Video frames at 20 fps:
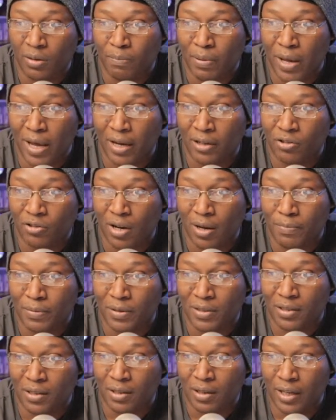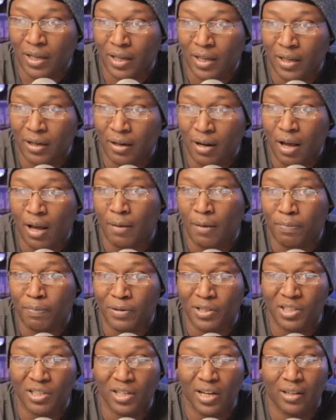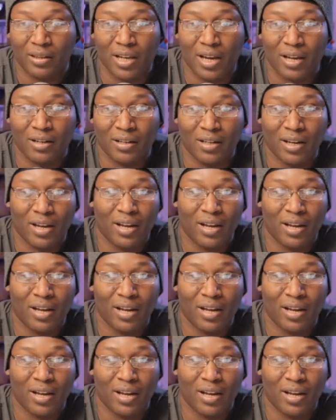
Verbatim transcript: The backdrop is clean. Oh, I appreciate that.